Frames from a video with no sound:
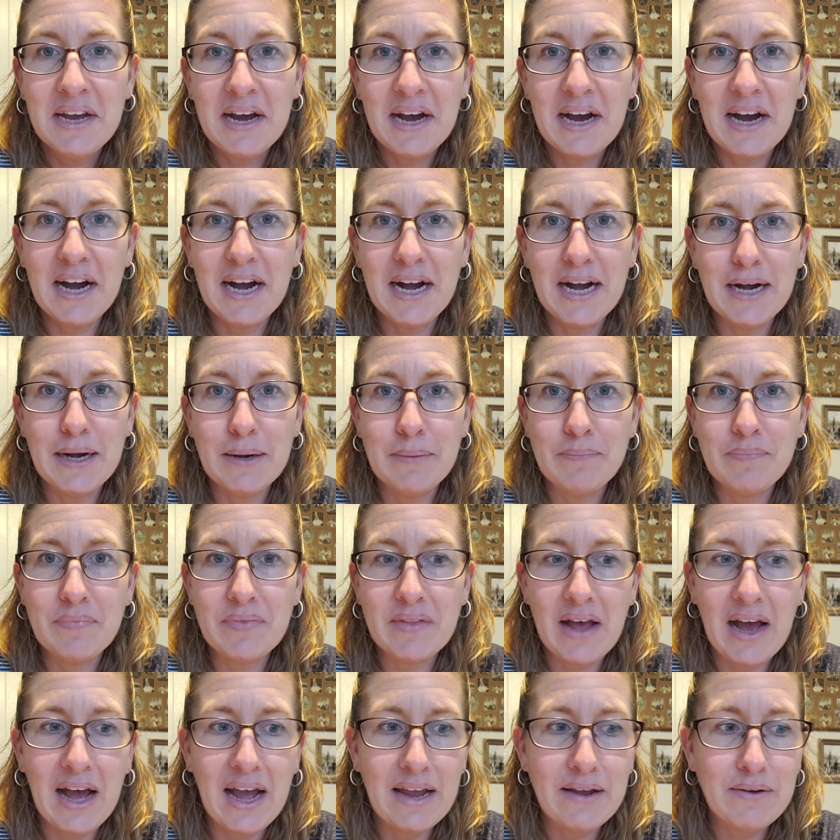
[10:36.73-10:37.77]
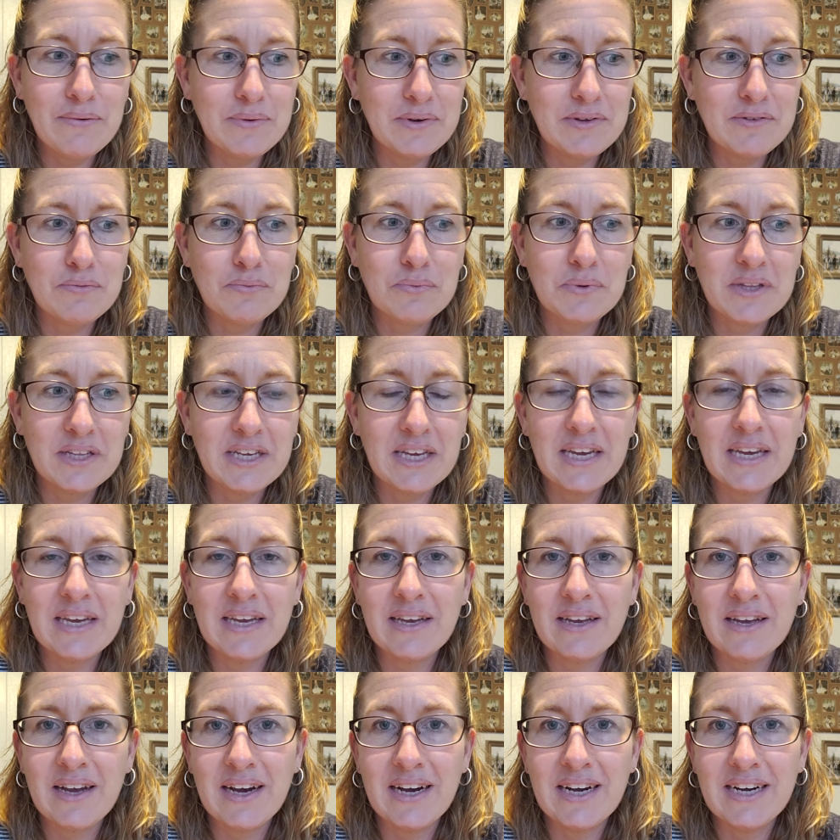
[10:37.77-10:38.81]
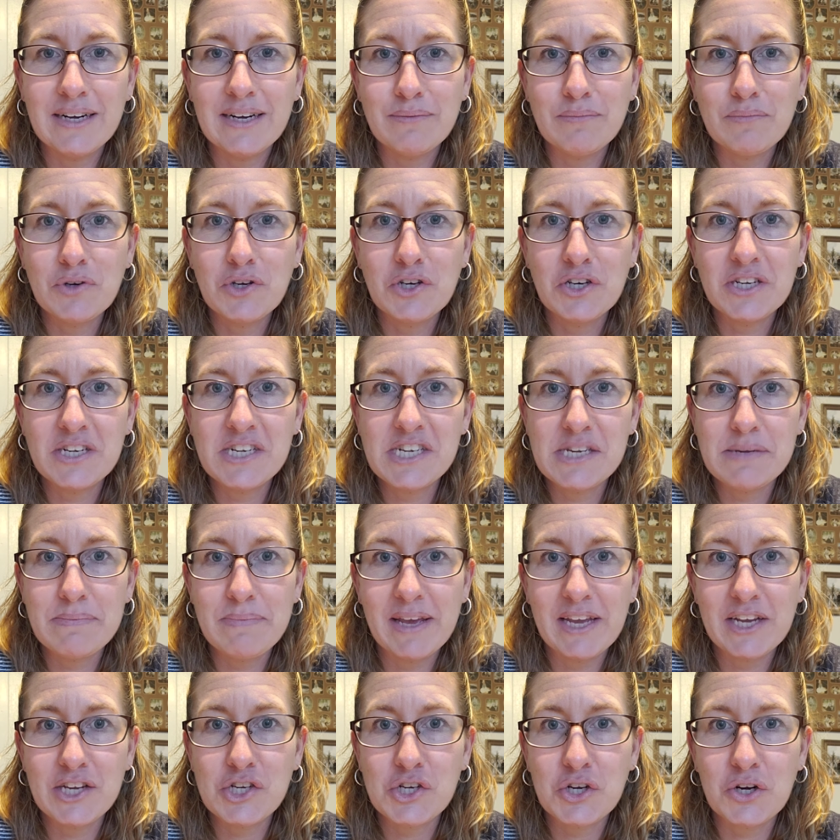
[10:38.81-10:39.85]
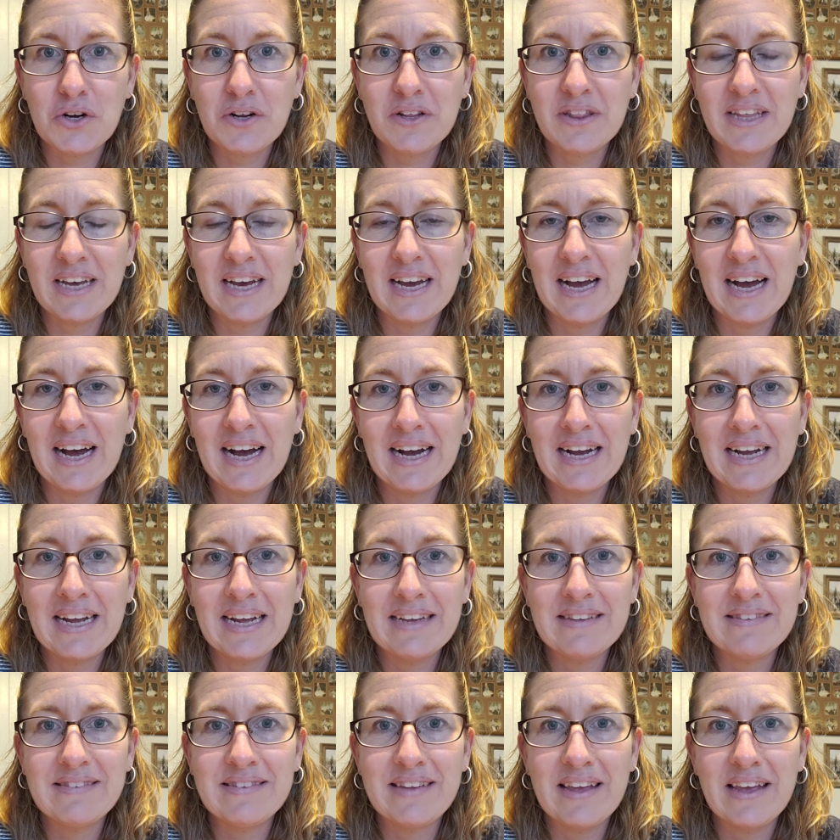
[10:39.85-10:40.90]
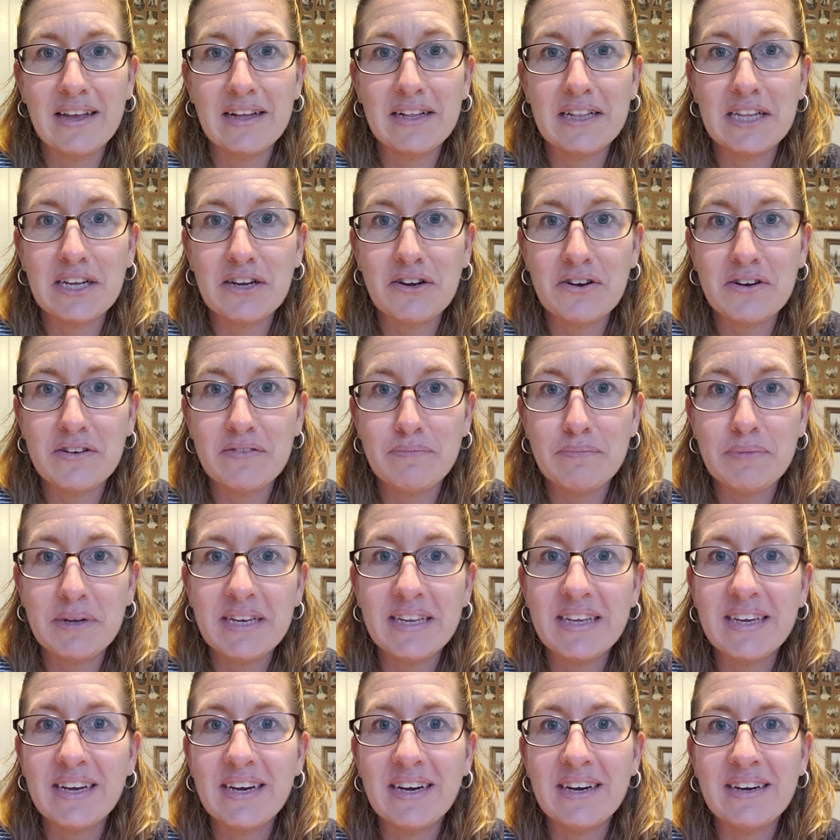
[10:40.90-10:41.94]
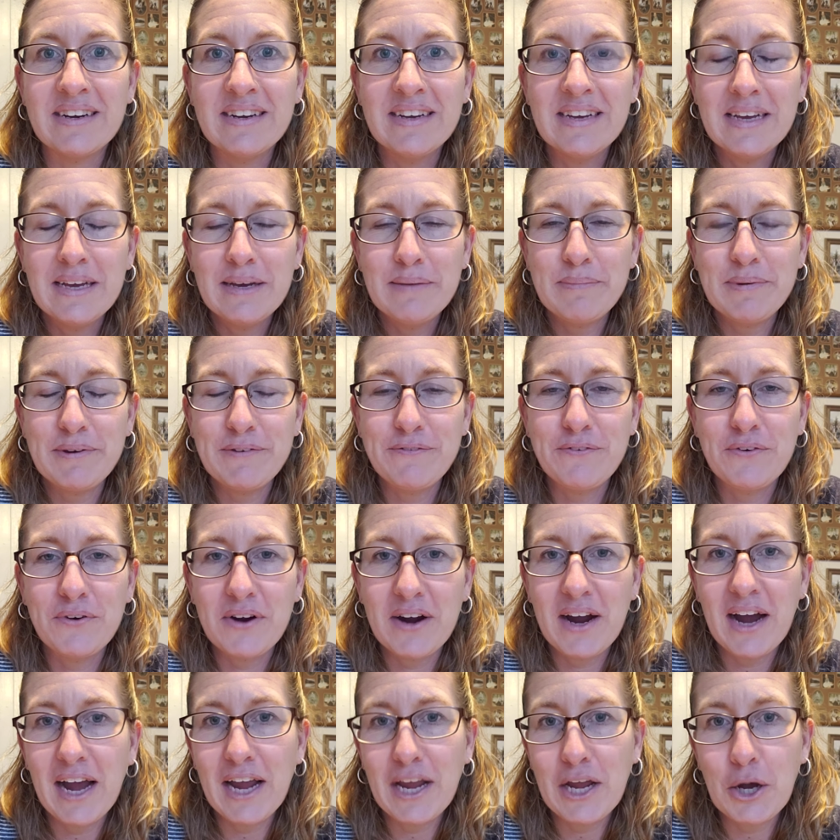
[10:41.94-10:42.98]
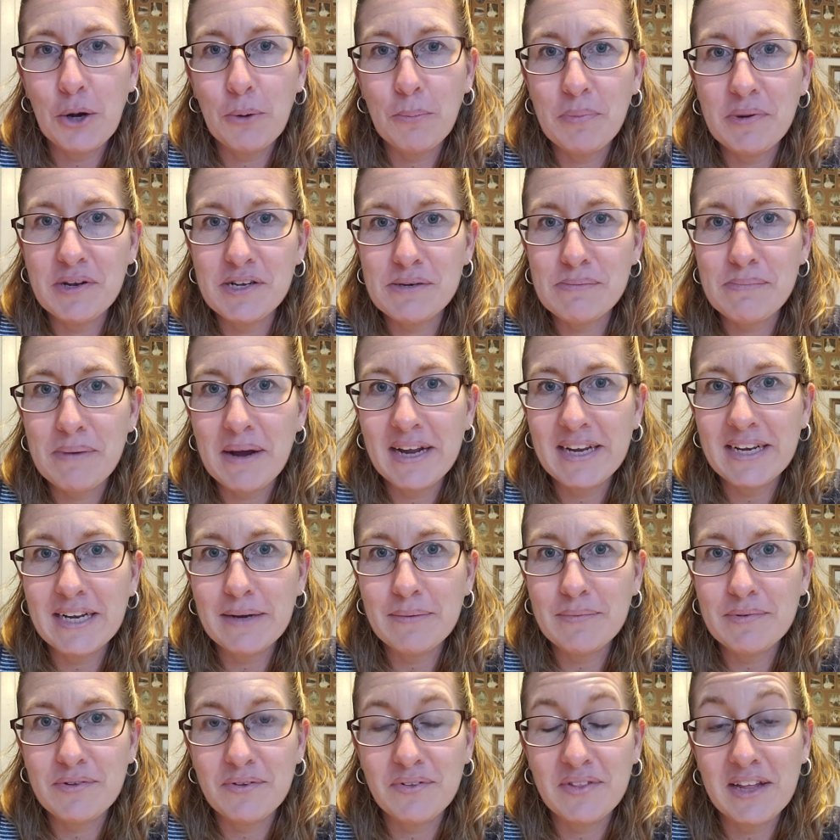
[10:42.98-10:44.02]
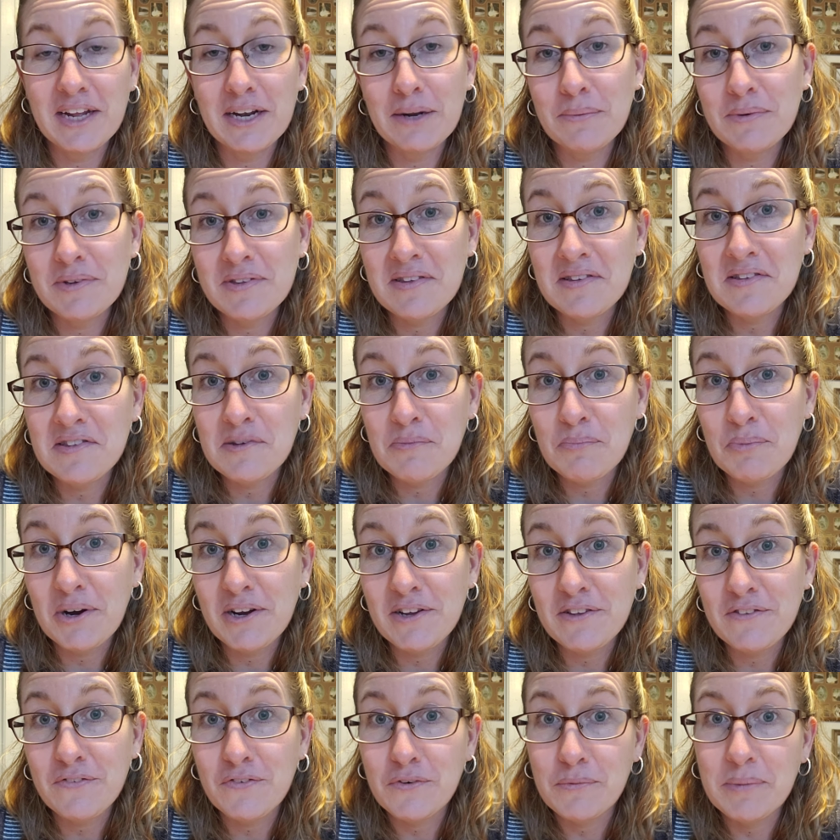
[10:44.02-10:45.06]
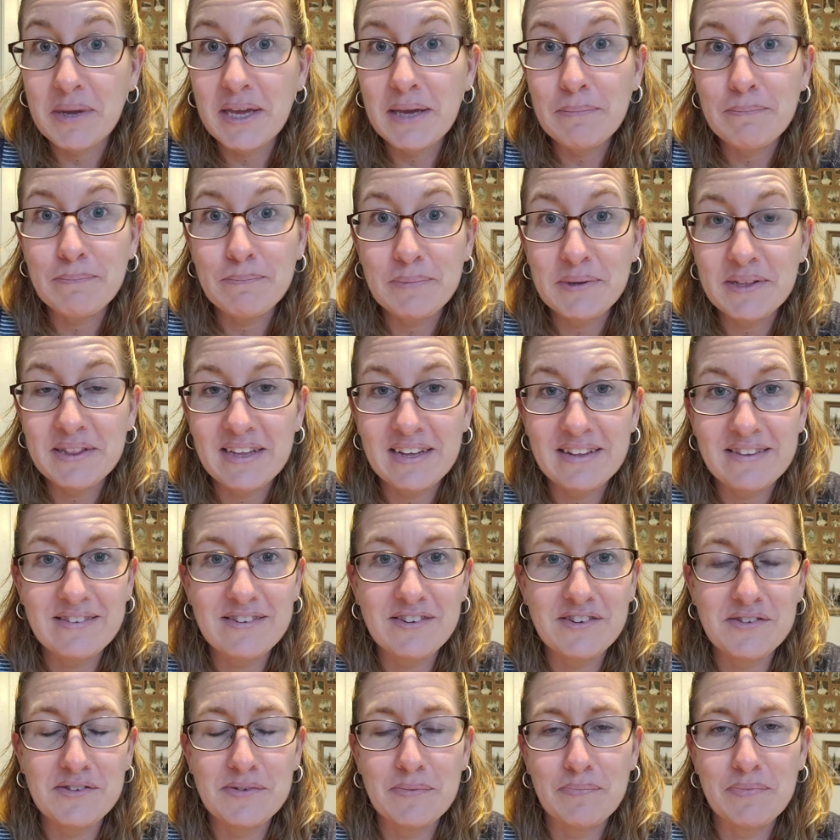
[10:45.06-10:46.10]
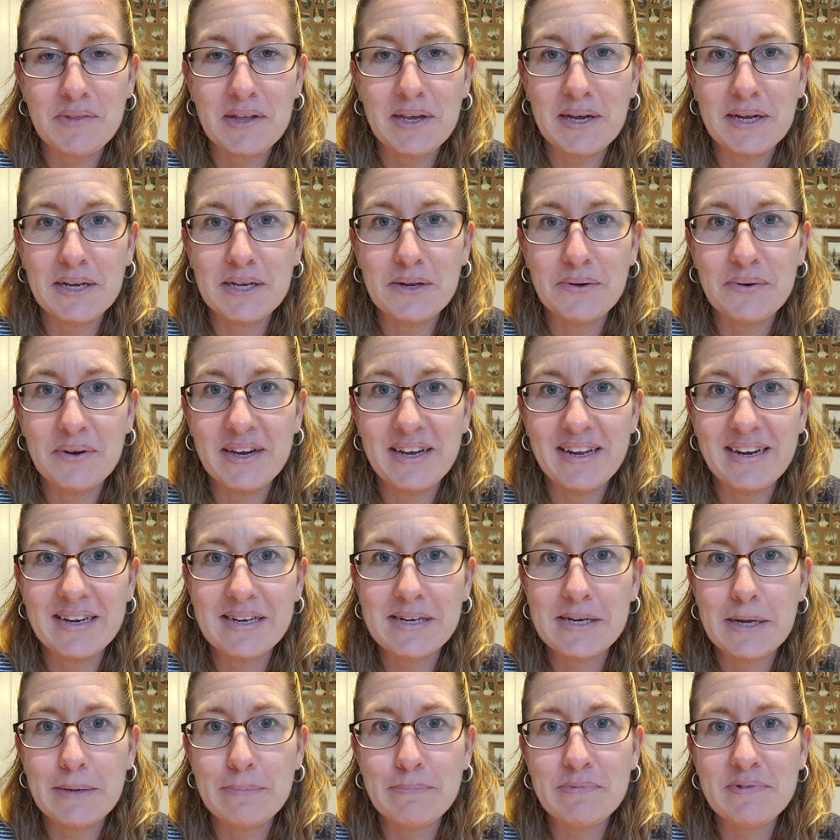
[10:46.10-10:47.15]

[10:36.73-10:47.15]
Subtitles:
I was really good to make sure that I stayed clear of media before I opened mine up so that it was a surprise for me, but that's just something I knew ahead of time.